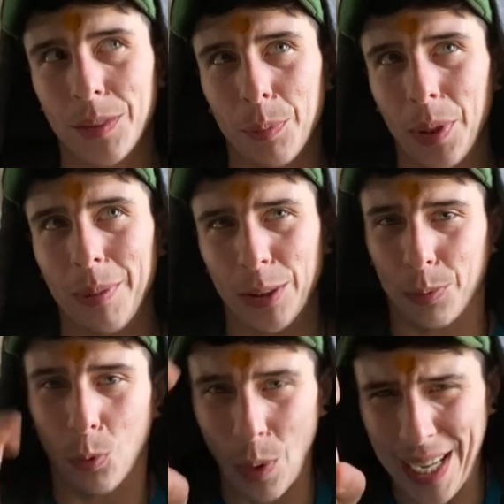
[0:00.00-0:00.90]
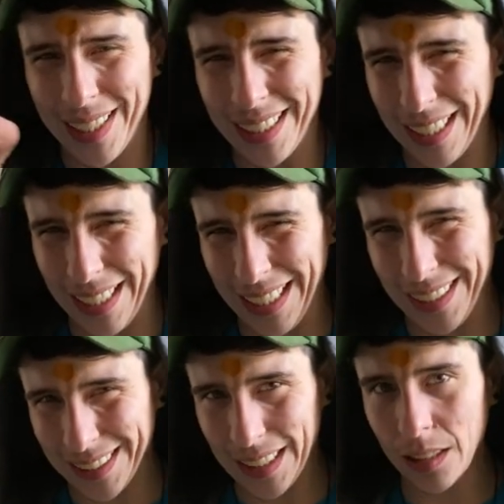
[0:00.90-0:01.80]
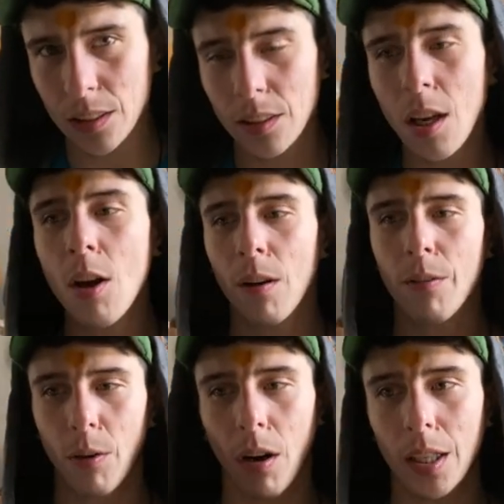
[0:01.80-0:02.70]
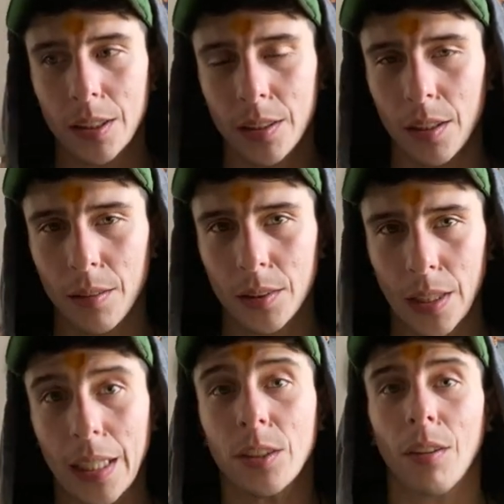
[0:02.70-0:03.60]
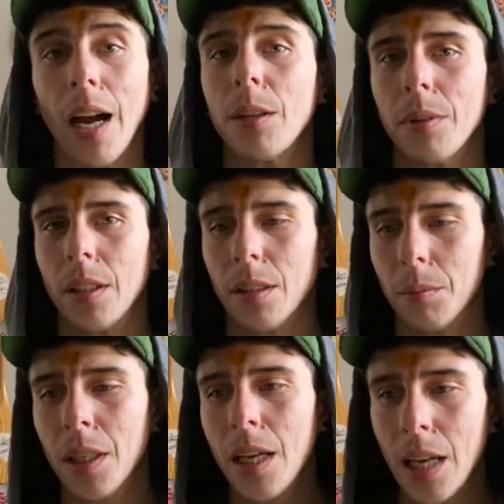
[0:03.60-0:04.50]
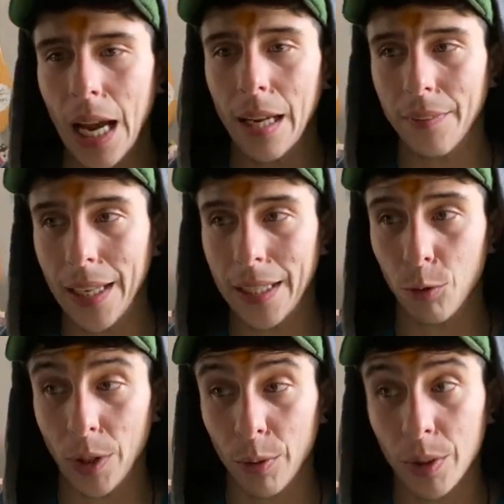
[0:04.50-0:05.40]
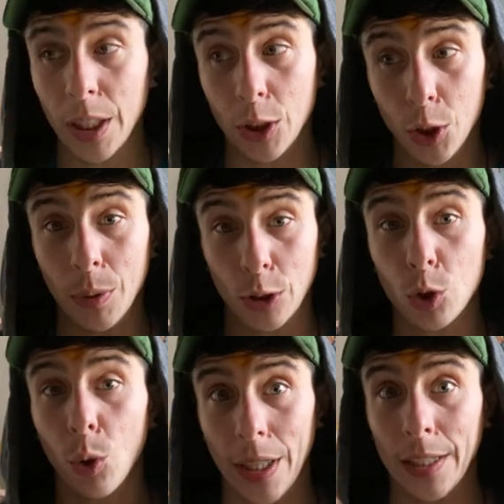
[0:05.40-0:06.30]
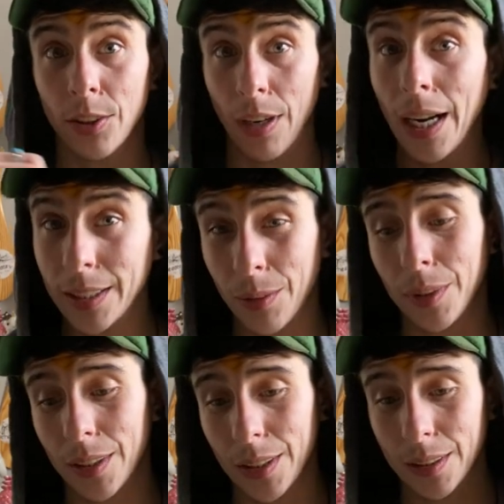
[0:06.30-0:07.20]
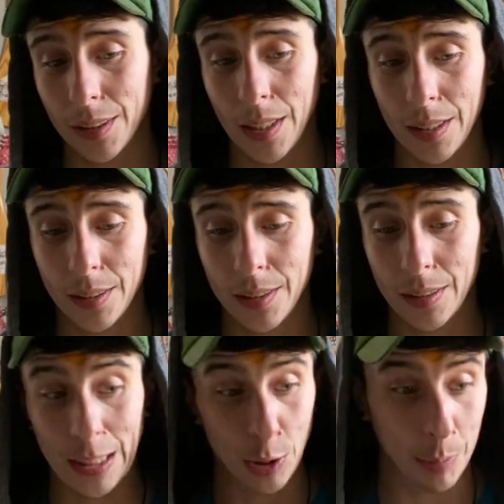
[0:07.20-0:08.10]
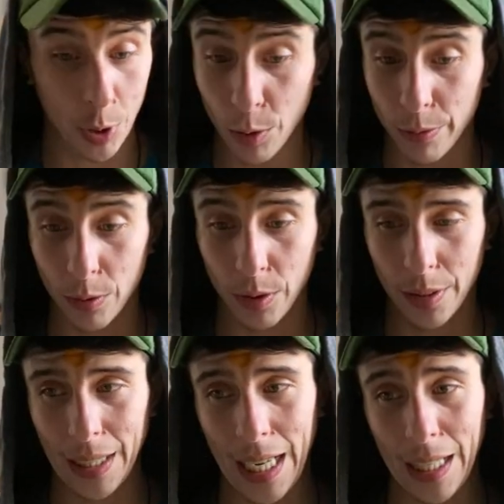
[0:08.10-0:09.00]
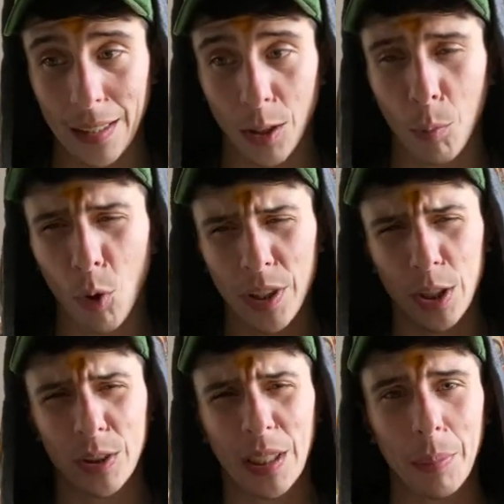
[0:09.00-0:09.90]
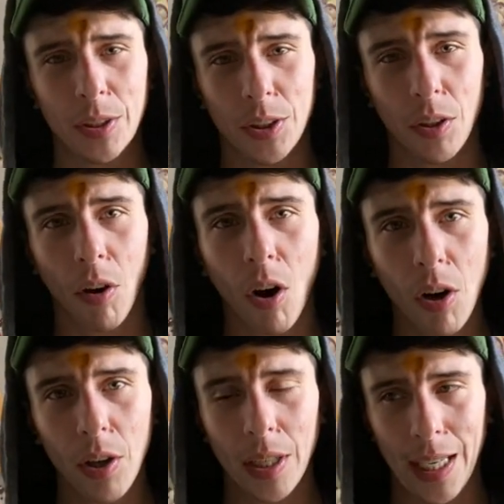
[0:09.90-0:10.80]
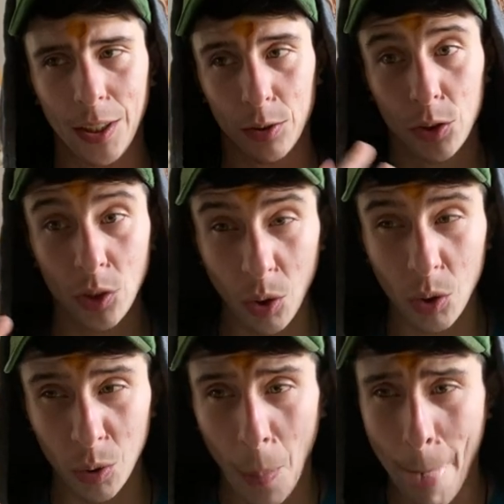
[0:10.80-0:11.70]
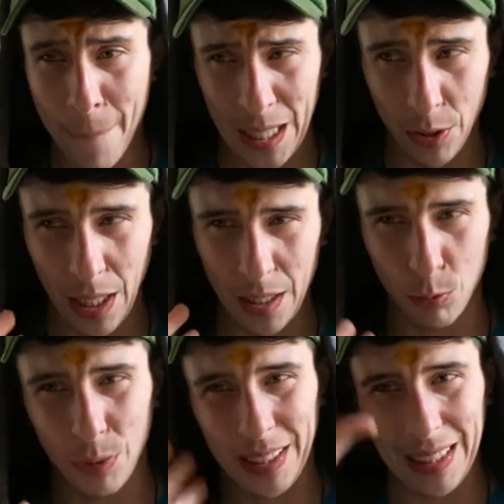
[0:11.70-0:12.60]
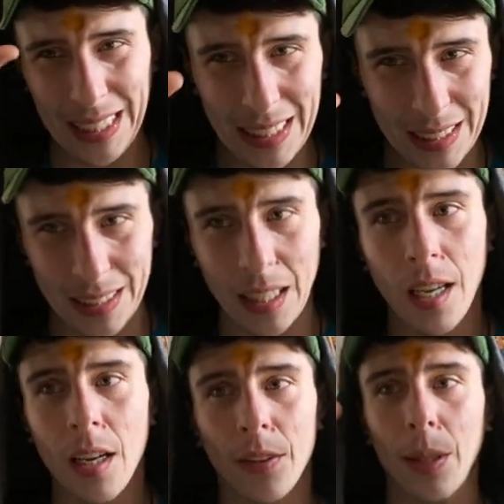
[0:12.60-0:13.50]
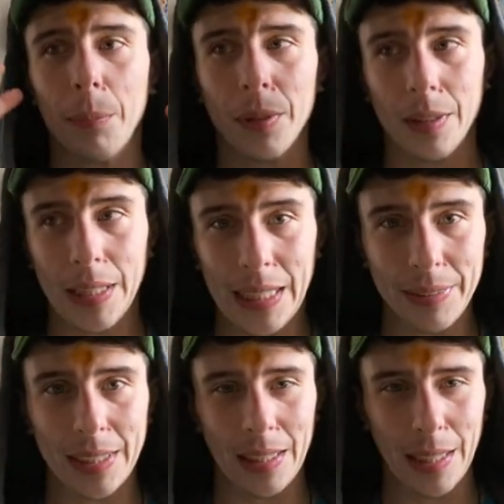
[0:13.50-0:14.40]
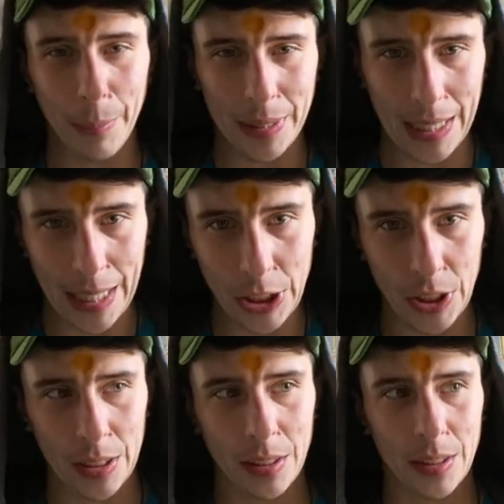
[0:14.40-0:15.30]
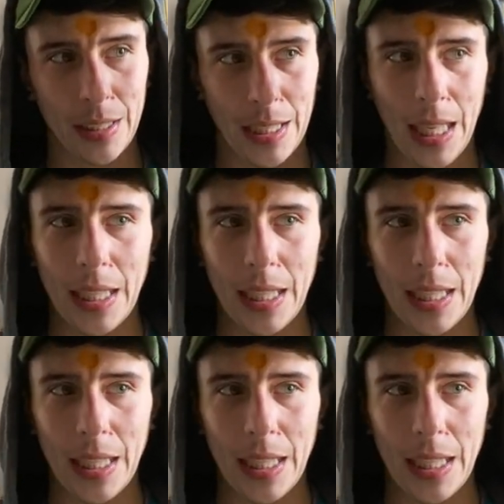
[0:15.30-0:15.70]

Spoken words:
pretty much waiting, in a sense, for us to interact with them, and they really do enjoy interacting with us. It's beautiful, and the more that you step into your heart and your soul, and you kind of release the beliefs and limitations and the